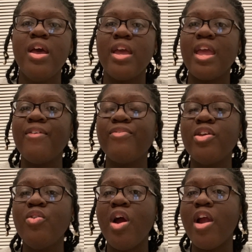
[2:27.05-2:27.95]
If
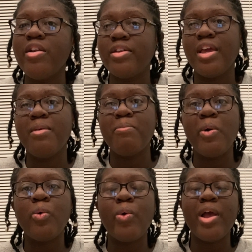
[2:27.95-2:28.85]
you aren't getting
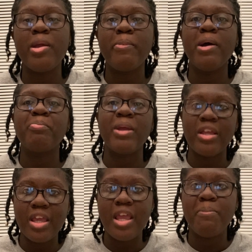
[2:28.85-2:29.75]
milk while you're pumping,
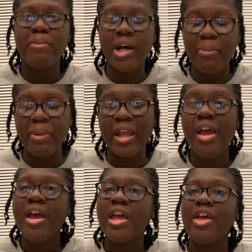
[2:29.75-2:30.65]
keep pumping.
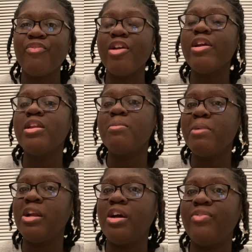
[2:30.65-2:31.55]
If you're in the
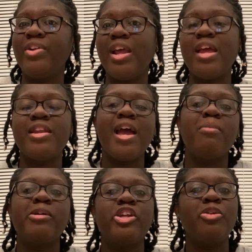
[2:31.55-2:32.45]
middle of a letdown,
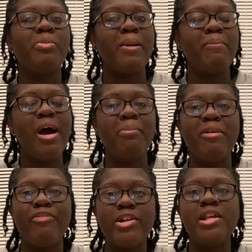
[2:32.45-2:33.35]
but you've been
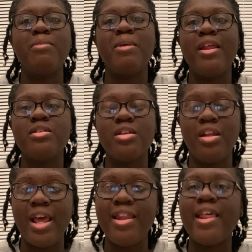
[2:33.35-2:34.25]
pumping for 10 minutes,
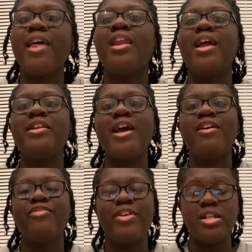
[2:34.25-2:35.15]
let that
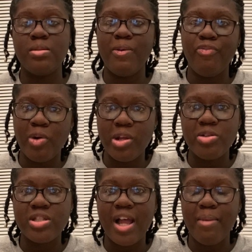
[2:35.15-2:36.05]
letdown finish before you
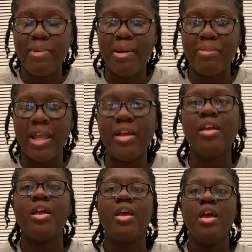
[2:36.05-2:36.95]
stop pumping.
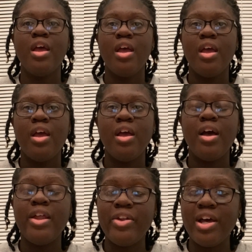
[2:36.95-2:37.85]

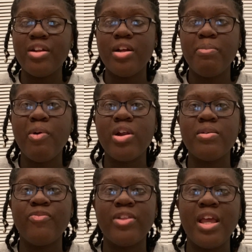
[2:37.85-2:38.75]
Another
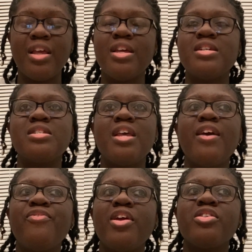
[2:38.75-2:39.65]
important thing is,
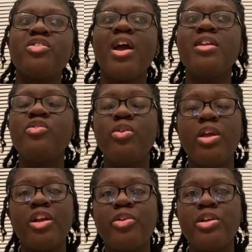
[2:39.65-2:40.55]
if you're trying to
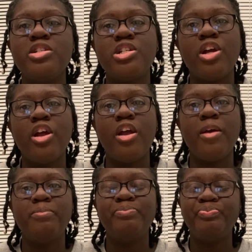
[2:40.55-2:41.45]
increase
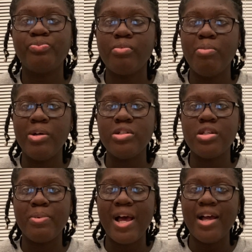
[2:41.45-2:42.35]
your milk
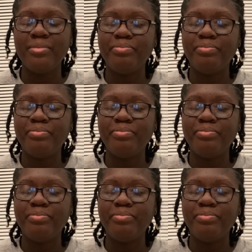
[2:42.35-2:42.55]
supply,